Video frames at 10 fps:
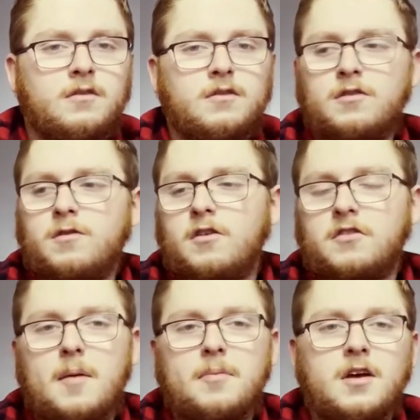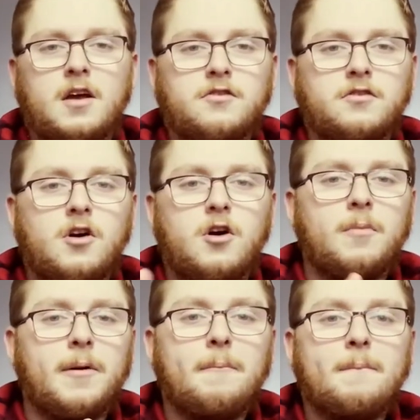as far as appetizers go. But